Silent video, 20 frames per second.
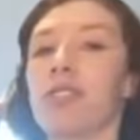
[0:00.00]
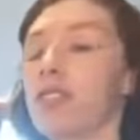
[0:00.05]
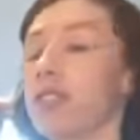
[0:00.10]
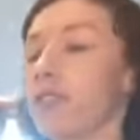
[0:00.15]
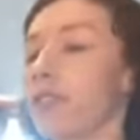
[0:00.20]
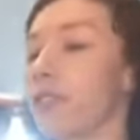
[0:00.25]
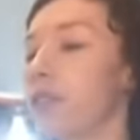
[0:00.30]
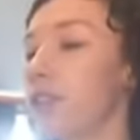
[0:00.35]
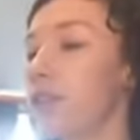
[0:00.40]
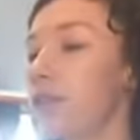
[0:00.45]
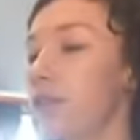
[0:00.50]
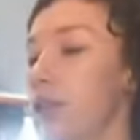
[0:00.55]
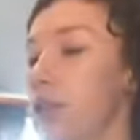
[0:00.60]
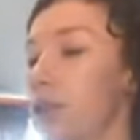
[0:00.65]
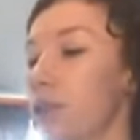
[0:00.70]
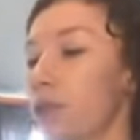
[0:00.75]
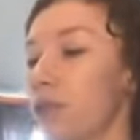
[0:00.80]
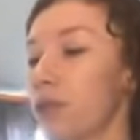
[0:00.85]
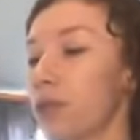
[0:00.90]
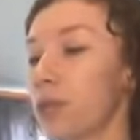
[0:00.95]
just a
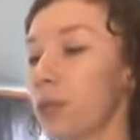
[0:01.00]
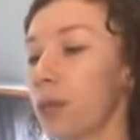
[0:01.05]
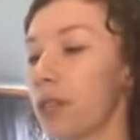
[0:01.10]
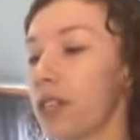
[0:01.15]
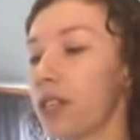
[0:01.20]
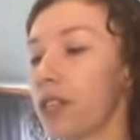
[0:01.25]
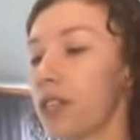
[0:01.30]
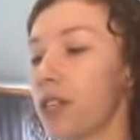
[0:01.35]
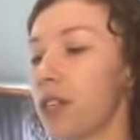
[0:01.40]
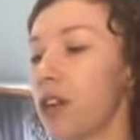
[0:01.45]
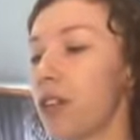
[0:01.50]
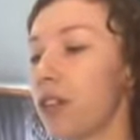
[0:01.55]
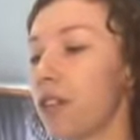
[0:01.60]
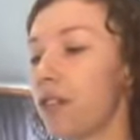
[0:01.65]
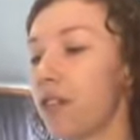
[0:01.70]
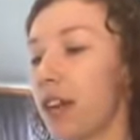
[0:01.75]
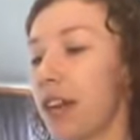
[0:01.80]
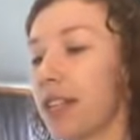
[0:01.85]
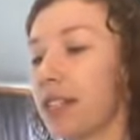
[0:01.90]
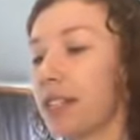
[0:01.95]
few spritzes on
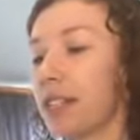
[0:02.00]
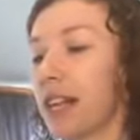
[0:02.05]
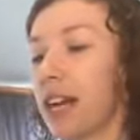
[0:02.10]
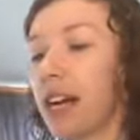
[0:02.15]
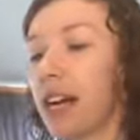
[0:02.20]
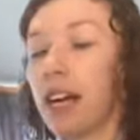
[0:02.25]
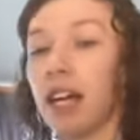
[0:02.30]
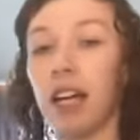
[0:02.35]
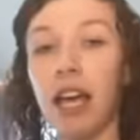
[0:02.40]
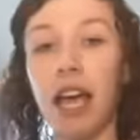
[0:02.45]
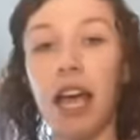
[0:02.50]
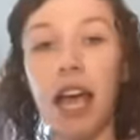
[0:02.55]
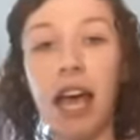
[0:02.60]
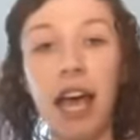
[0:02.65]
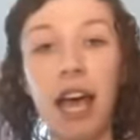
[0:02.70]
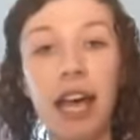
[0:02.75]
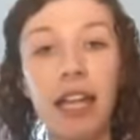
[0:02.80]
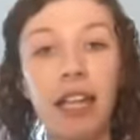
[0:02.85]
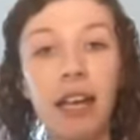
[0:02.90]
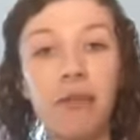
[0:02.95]
the face there.
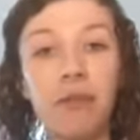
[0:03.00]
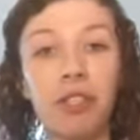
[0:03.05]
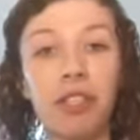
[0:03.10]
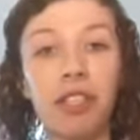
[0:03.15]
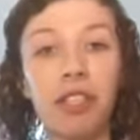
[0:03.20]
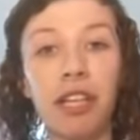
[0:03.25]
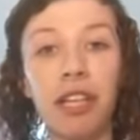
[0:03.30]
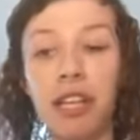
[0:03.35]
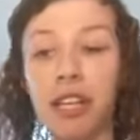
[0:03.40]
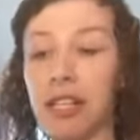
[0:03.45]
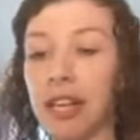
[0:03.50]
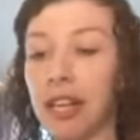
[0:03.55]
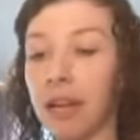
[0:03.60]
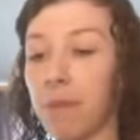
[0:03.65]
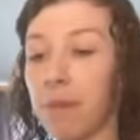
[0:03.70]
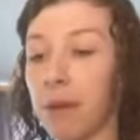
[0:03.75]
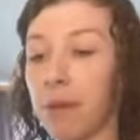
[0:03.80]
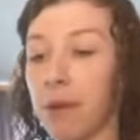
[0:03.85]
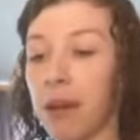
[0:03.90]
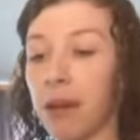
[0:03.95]
And then I'm just going to
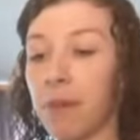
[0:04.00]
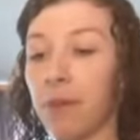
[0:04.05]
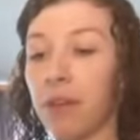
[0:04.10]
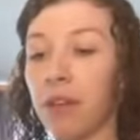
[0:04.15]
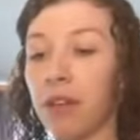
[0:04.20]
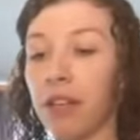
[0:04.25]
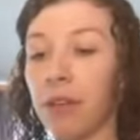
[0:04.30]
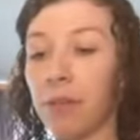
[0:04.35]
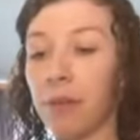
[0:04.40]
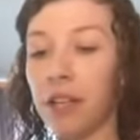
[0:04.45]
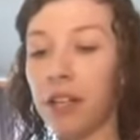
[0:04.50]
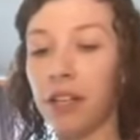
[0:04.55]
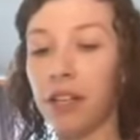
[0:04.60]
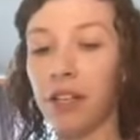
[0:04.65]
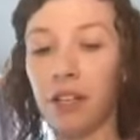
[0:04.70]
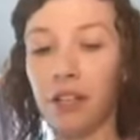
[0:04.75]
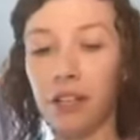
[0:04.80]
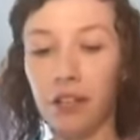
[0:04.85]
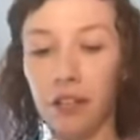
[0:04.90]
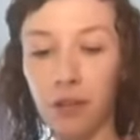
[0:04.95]
dampen my beauty
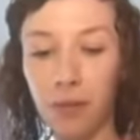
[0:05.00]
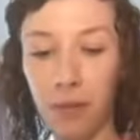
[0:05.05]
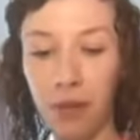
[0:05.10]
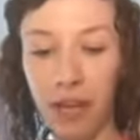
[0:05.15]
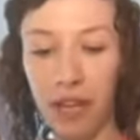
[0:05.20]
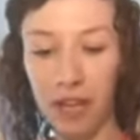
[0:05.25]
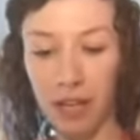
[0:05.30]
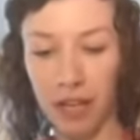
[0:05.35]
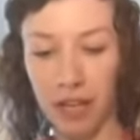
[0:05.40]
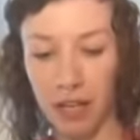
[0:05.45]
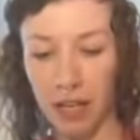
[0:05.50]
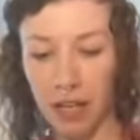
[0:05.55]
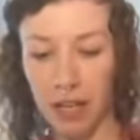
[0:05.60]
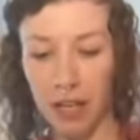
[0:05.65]
blender a little bit.